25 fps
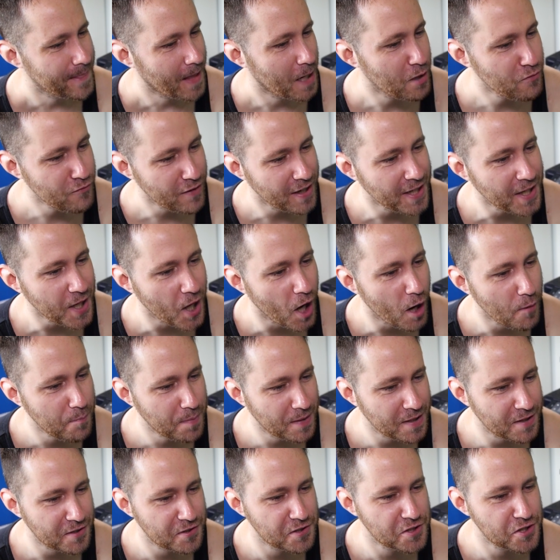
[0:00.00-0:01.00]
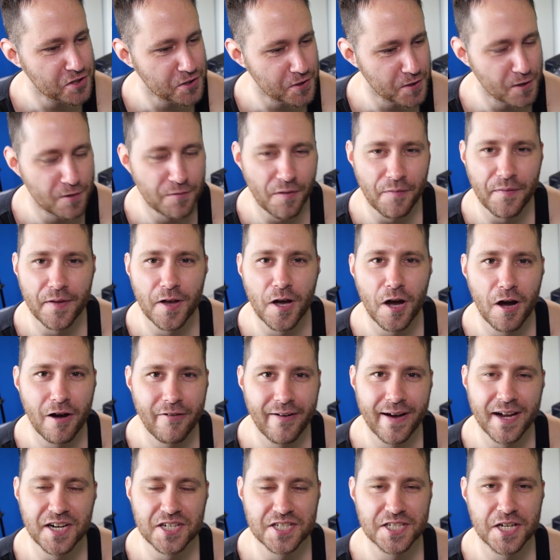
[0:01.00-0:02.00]
And I really hope that it's true that they
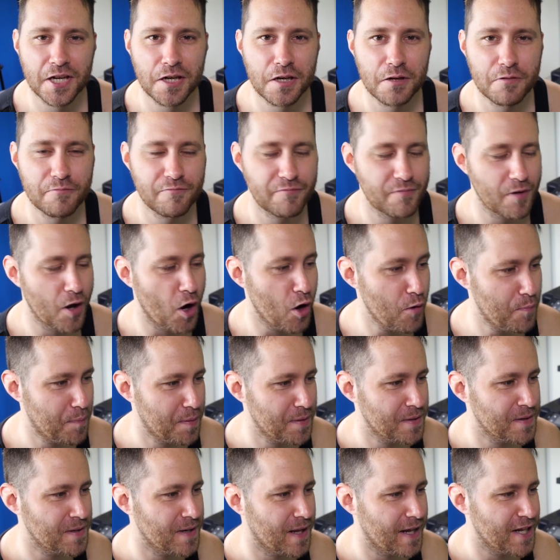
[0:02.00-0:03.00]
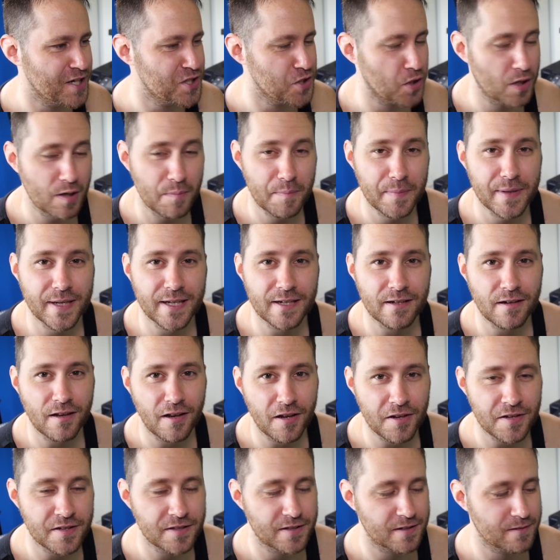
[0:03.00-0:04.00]
are actually going to open a Jollibee in
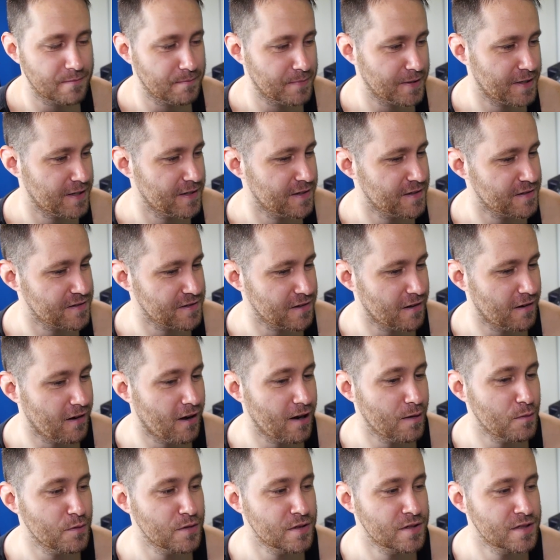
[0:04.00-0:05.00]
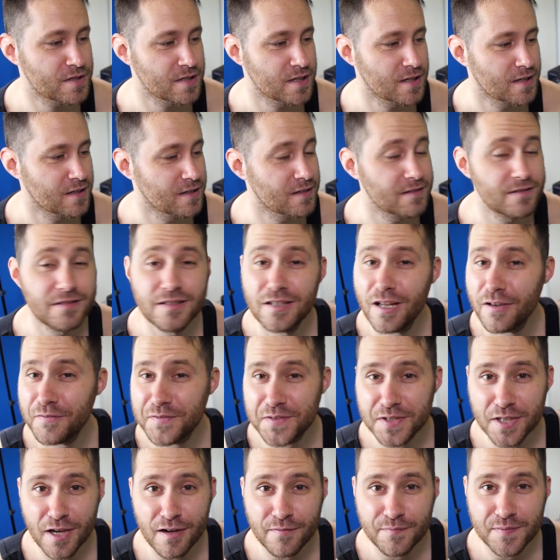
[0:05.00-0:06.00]
London because I would love
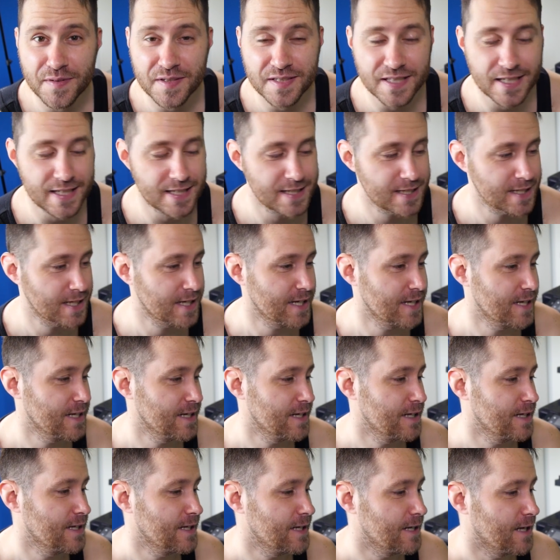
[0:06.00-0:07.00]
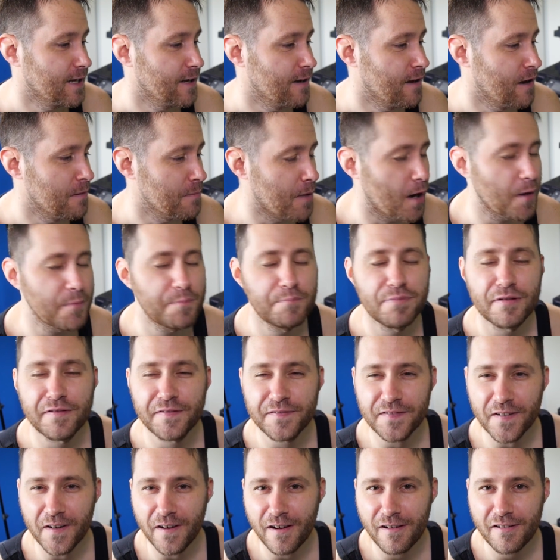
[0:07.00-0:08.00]
to go and visit. Um, I'd
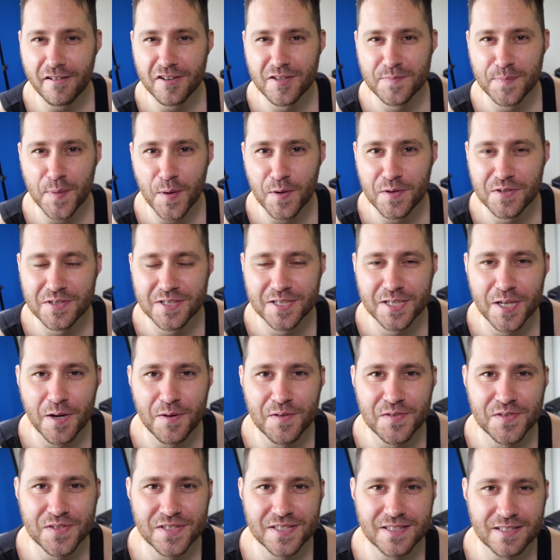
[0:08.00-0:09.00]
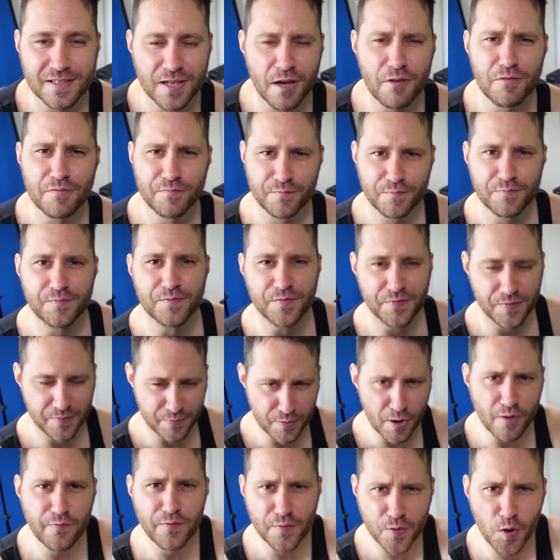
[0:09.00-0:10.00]
prefer, I suppose, to go and go
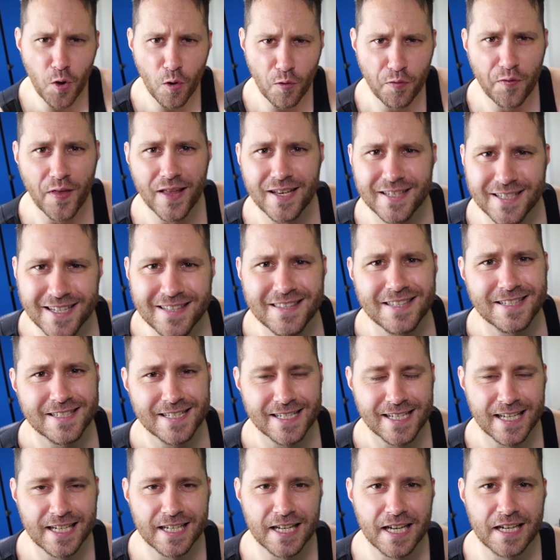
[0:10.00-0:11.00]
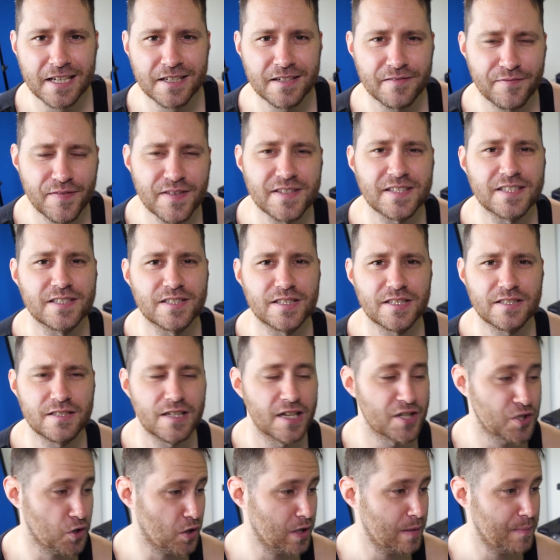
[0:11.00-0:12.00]
go for the authenticity and, and visit
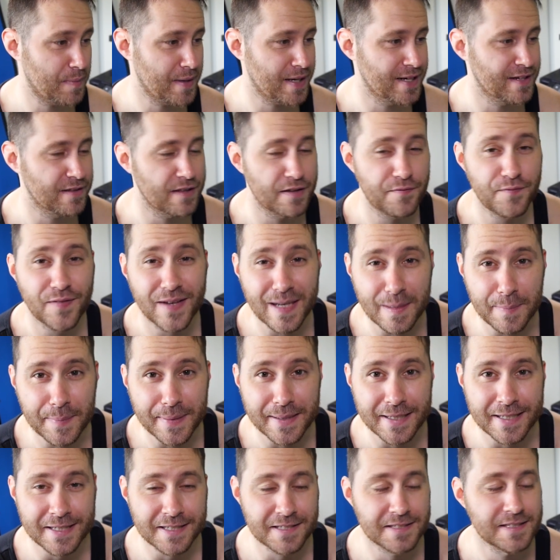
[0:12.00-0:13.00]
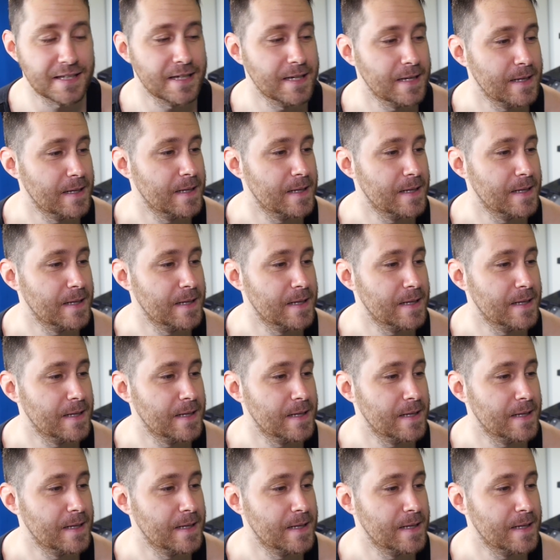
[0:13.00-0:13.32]
a Jollibee in the Philippines.